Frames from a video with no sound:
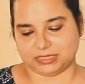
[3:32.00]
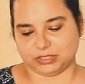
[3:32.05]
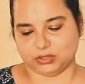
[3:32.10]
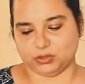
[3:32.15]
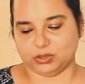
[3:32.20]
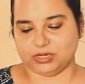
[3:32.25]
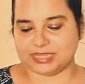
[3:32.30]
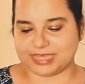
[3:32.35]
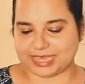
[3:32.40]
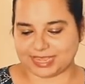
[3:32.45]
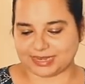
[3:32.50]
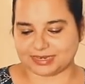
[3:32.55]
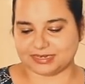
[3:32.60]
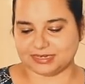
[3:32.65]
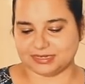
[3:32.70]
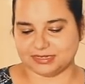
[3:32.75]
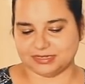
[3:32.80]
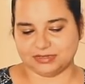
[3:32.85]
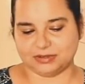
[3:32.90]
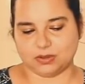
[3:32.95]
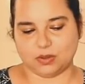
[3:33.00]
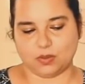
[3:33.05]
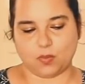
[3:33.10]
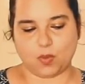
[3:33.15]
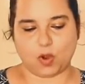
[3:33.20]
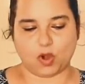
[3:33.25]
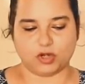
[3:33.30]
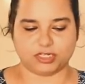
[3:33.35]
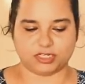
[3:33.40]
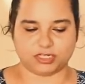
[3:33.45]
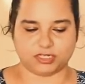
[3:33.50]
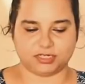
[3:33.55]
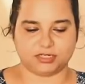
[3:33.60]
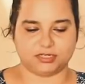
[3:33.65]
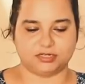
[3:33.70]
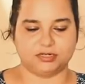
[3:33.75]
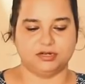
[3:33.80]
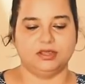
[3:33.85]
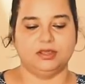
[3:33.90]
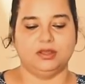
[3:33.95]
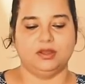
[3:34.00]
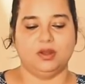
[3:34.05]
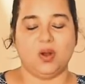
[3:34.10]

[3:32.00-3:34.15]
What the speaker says: you will get water,